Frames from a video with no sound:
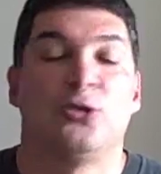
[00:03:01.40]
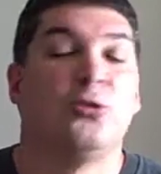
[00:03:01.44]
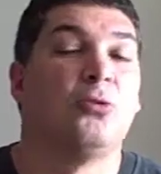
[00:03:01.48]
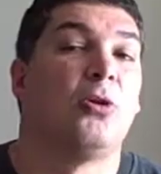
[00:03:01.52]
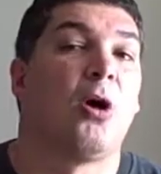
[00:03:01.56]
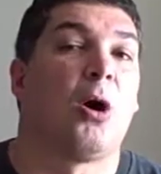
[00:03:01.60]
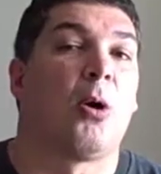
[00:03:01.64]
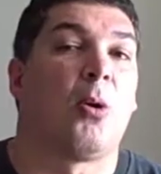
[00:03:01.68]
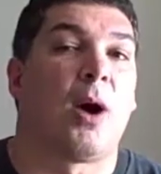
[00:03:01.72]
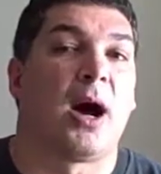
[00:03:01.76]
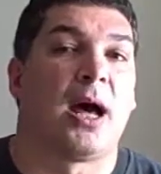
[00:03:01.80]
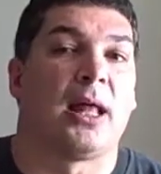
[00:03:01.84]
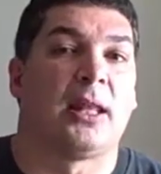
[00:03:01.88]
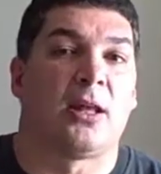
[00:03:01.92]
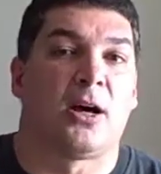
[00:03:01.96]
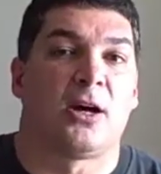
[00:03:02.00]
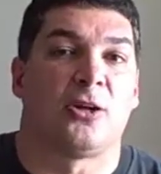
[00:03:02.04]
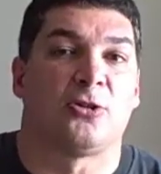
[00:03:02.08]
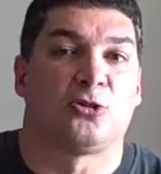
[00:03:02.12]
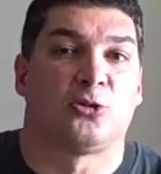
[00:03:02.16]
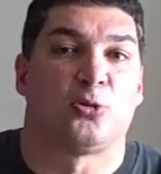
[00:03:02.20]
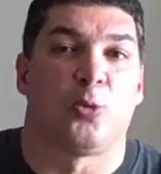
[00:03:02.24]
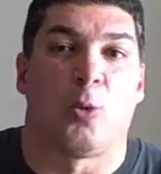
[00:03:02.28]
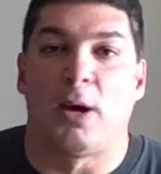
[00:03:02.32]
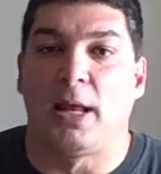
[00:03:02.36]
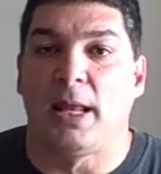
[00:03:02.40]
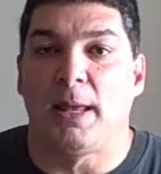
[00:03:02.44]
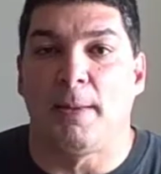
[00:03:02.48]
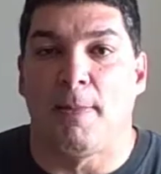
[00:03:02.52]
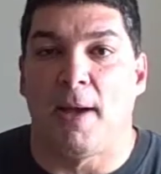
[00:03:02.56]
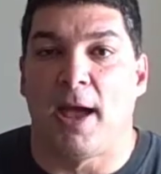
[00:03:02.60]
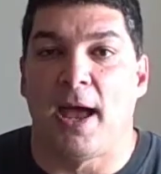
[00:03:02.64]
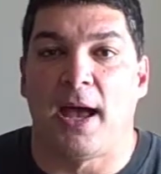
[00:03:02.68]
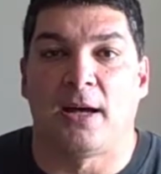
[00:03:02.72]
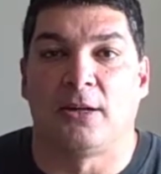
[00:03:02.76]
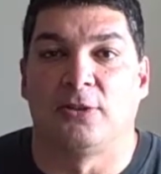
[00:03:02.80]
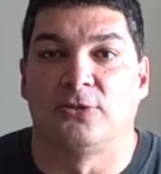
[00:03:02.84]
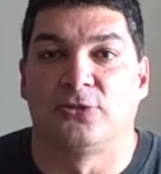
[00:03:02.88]
you know I lost 20
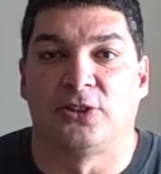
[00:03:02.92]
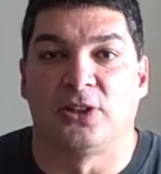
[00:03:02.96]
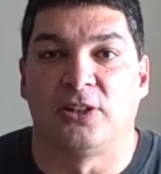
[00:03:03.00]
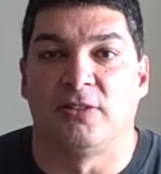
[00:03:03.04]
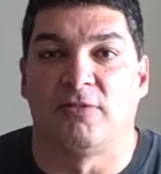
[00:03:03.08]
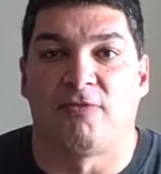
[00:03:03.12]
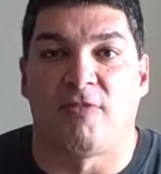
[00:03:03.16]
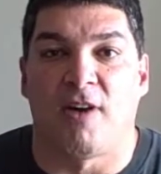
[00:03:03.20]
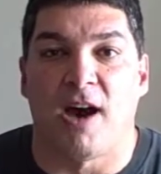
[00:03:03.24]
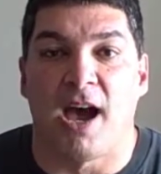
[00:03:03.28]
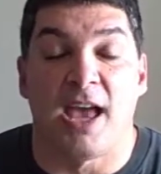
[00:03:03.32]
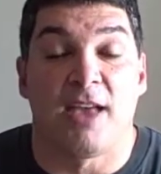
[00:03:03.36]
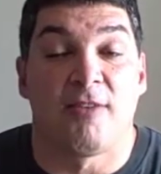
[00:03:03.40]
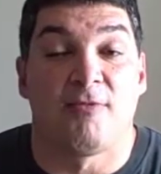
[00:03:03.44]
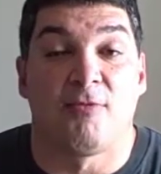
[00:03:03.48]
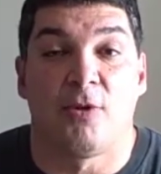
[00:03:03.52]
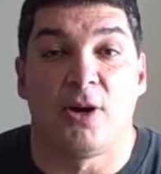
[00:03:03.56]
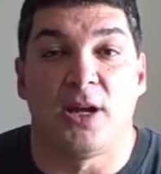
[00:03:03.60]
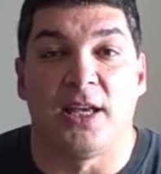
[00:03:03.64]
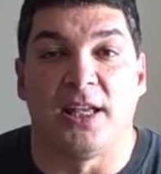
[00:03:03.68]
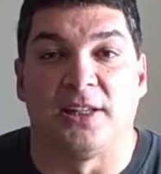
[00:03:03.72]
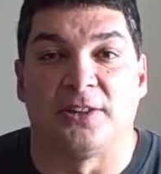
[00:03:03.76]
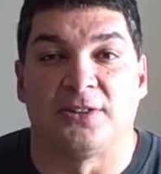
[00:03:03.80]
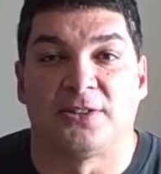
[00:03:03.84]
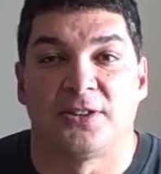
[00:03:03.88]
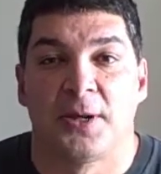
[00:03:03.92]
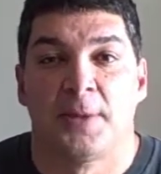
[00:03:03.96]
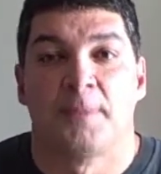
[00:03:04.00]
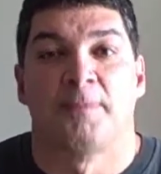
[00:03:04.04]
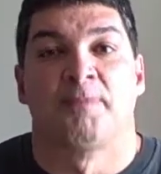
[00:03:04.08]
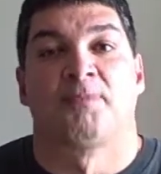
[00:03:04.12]
pounds in 5 weeks.